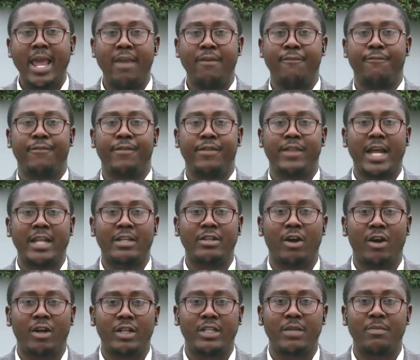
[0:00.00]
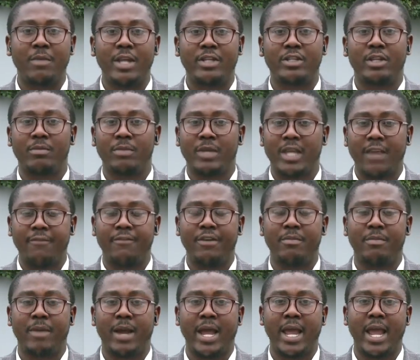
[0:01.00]
if that ultimatum
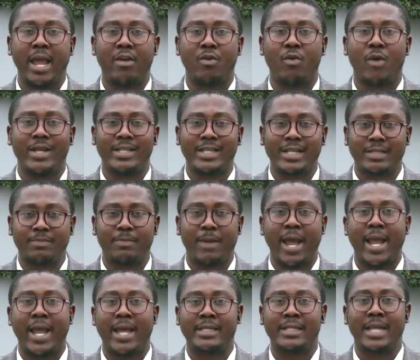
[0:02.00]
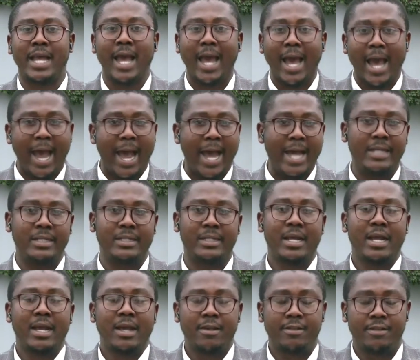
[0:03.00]
given by ECOWAS expires
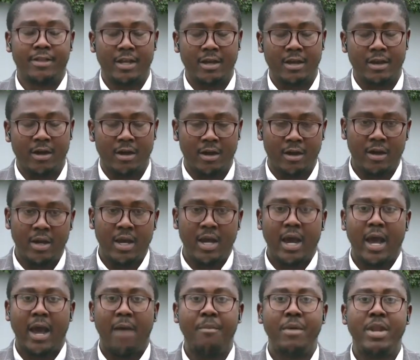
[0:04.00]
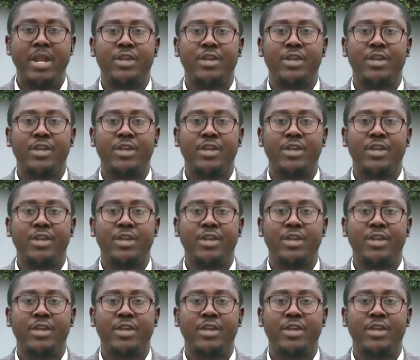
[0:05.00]
and the uh,